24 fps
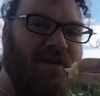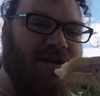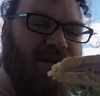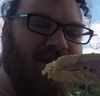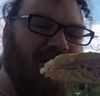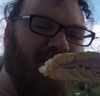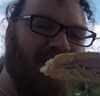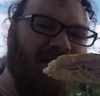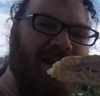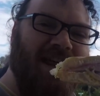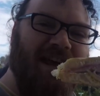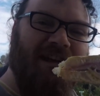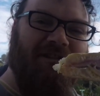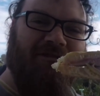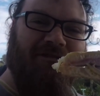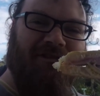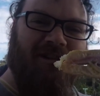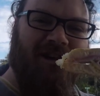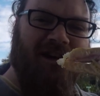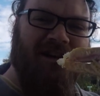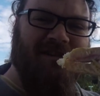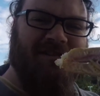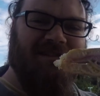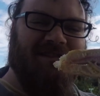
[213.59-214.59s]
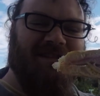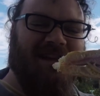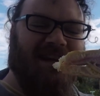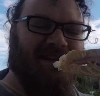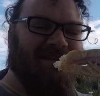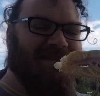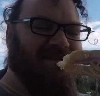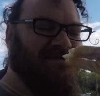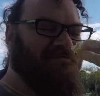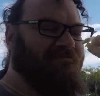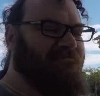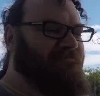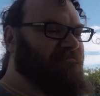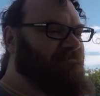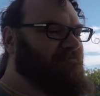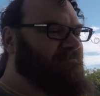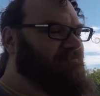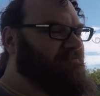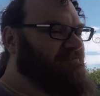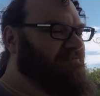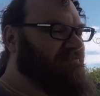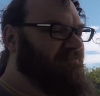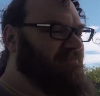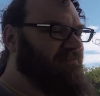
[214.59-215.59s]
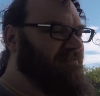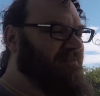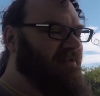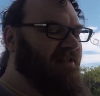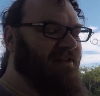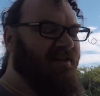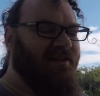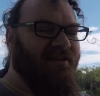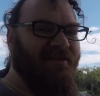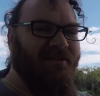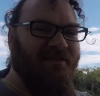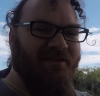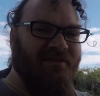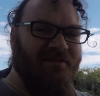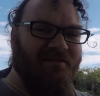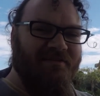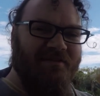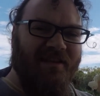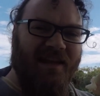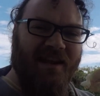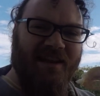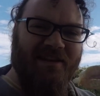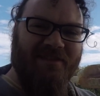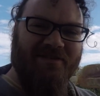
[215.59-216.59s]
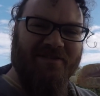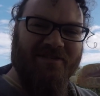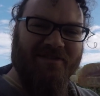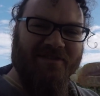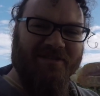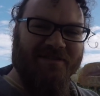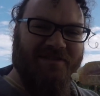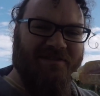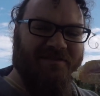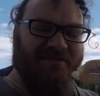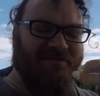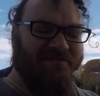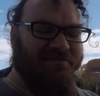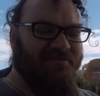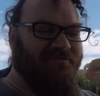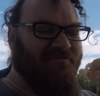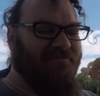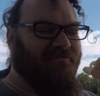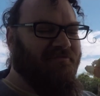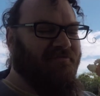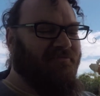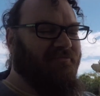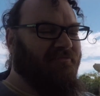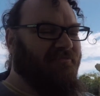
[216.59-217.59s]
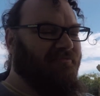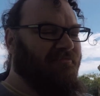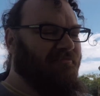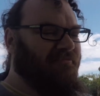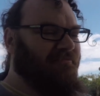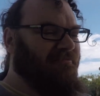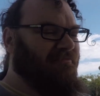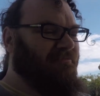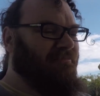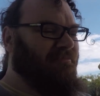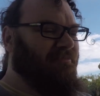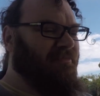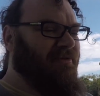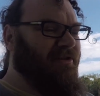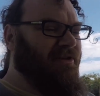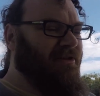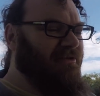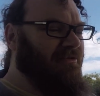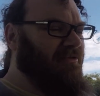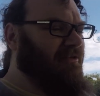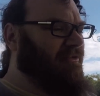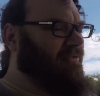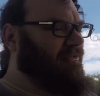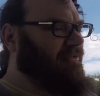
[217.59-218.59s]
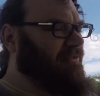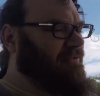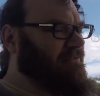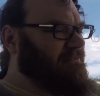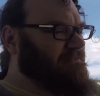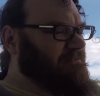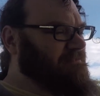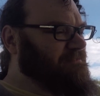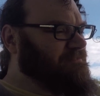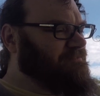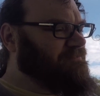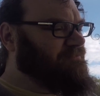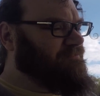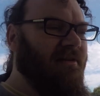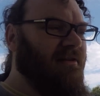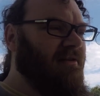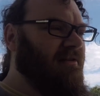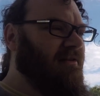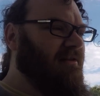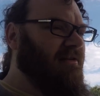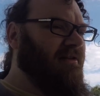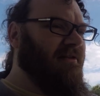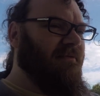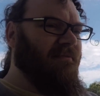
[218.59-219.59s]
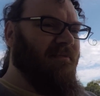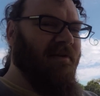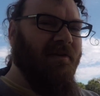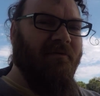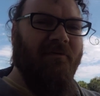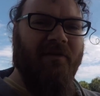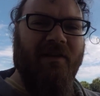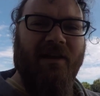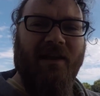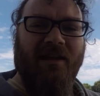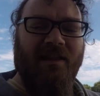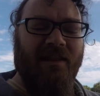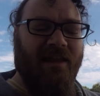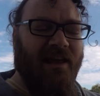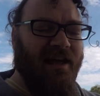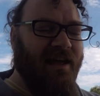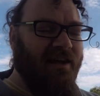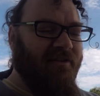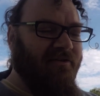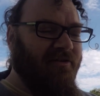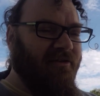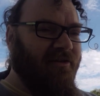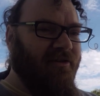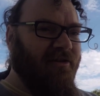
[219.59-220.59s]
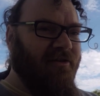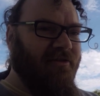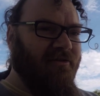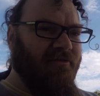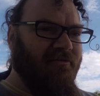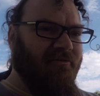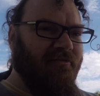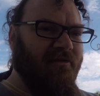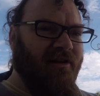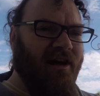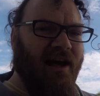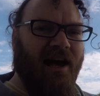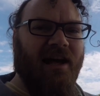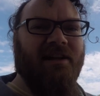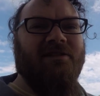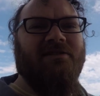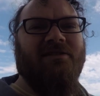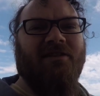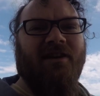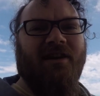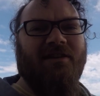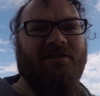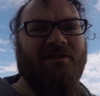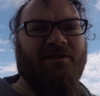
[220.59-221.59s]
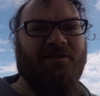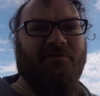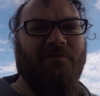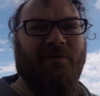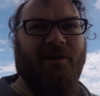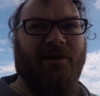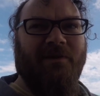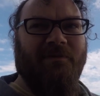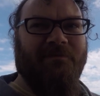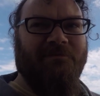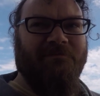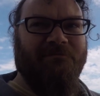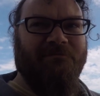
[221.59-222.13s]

Look at that cross section. That is just beautiful. I mean, they have their own hot sauce as well.